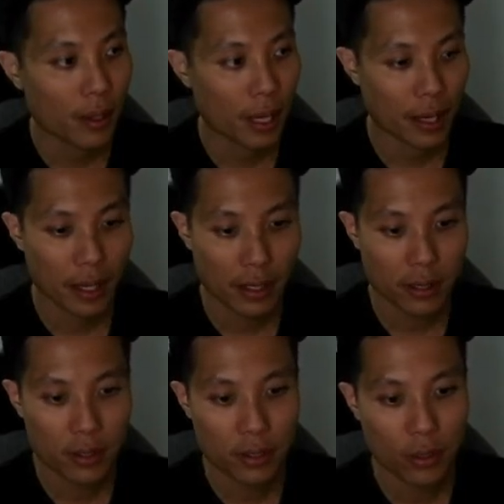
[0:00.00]
And
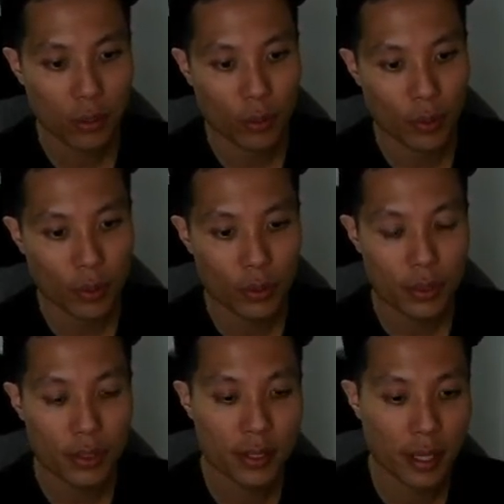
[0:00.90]
next, we'll use
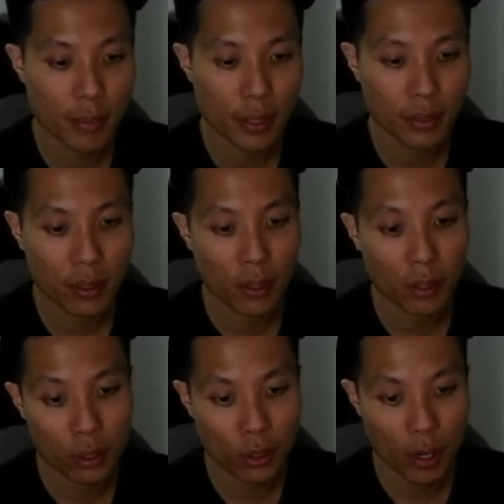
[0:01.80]
this statement
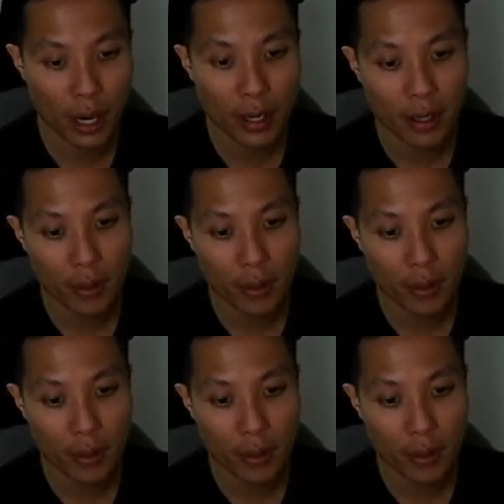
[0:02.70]
called try,